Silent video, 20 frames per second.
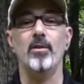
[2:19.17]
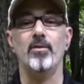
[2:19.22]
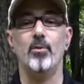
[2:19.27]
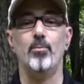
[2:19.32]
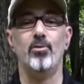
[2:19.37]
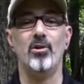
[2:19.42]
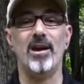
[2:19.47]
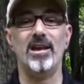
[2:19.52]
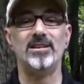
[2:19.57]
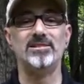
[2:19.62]

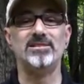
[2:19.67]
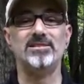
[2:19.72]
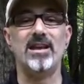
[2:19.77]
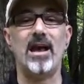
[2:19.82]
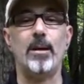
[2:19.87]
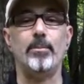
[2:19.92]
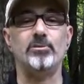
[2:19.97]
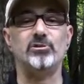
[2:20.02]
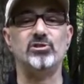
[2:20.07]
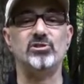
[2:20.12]
The plan
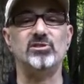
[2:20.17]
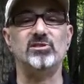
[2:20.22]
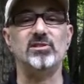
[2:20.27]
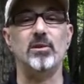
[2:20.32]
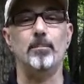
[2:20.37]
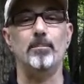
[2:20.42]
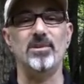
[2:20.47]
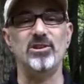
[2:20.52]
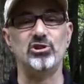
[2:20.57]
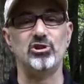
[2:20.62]
establishes
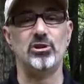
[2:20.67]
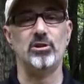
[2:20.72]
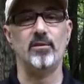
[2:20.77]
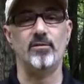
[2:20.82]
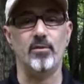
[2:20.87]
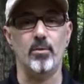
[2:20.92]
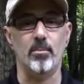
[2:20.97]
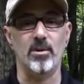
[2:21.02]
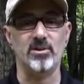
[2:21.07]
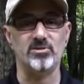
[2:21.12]
the mission
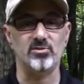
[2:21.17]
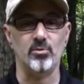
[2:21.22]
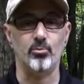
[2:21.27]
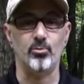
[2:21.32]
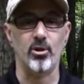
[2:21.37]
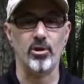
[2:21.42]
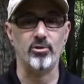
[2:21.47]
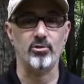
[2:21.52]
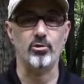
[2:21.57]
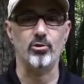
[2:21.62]
of the Muslim
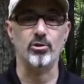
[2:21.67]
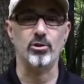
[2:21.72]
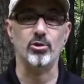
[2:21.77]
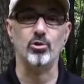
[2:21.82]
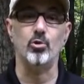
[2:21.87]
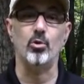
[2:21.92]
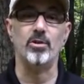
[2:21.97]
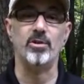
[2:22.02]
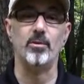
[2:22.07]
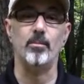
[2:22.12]
Brotherhood
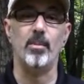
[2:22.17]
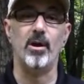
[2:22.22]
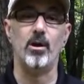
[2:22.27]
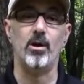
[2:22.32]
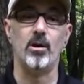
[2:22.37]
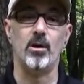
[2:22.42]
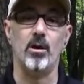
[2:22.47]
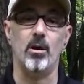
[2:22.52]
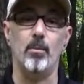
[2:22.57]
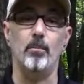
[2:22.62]
in North
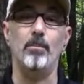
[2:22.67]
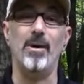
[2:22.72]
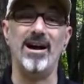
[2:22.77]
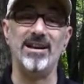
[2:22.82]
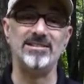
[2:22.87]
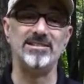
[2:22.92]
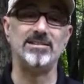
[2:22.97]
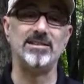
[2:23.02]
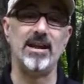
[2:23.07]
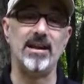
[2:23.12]
America
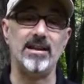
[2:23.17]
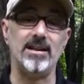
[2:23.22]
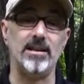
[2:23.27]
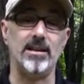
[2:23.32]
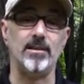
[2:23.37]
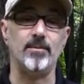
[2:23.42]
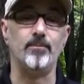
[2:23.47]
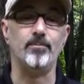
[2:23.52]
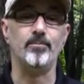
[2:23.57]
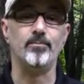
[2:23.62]
by
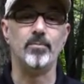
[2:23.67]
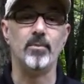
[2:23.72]
stating,